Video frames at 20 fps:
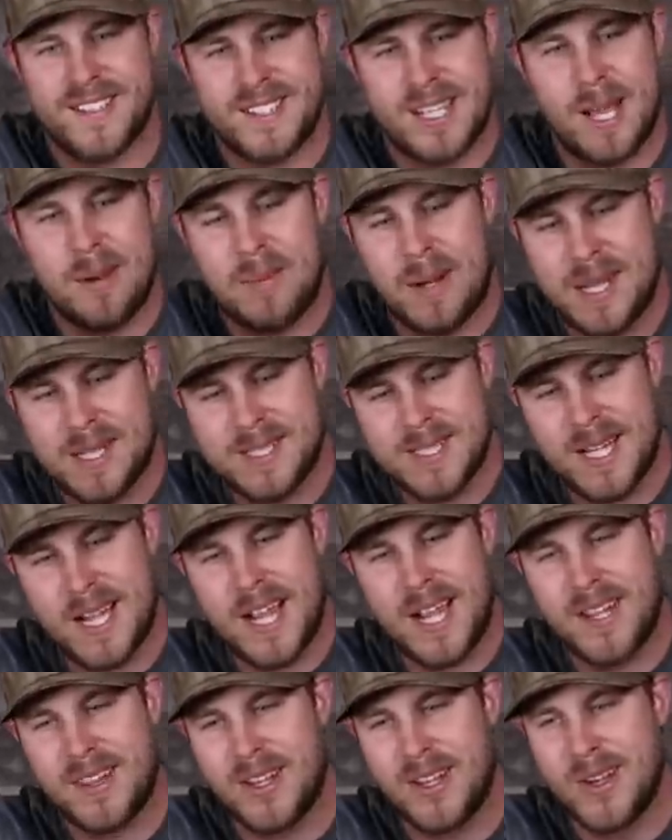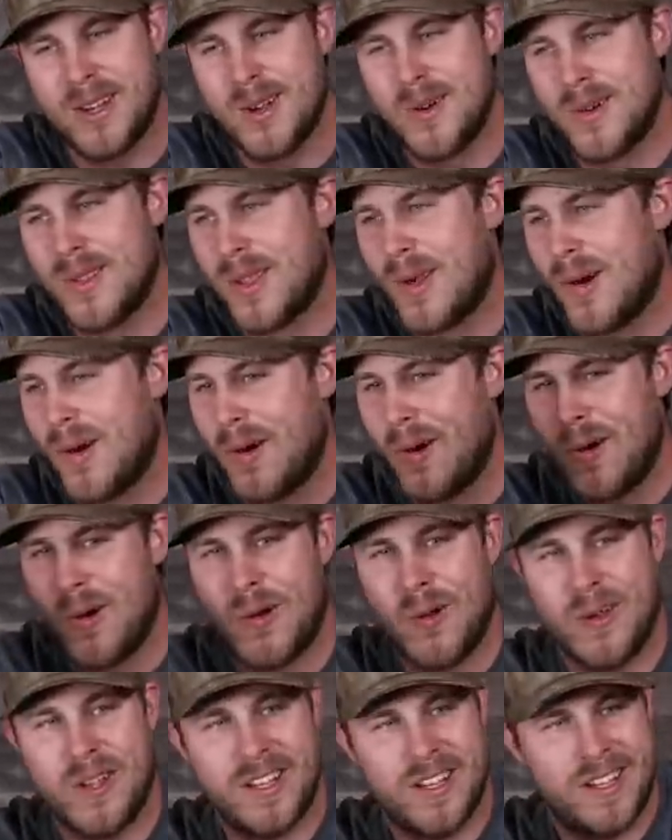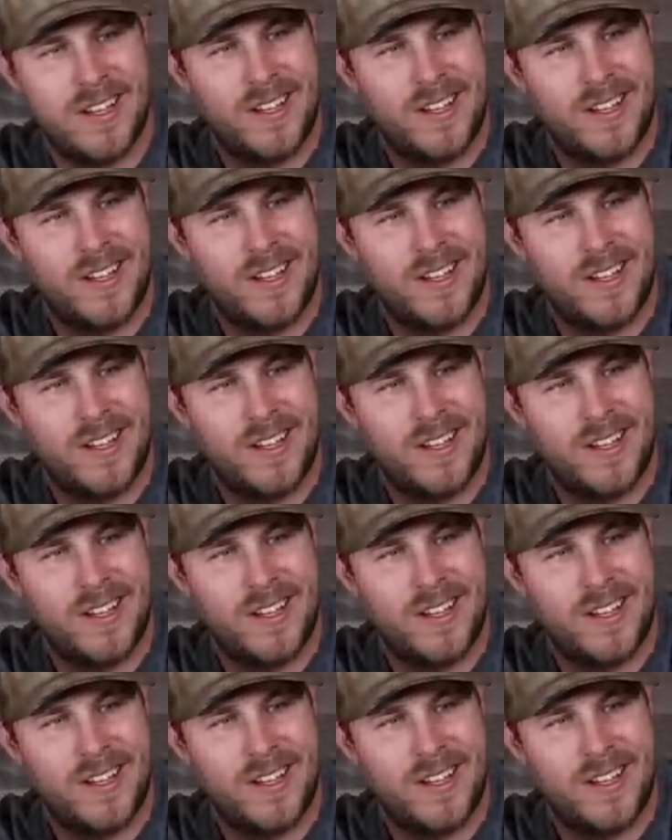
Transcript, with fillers: side by side the new and the old,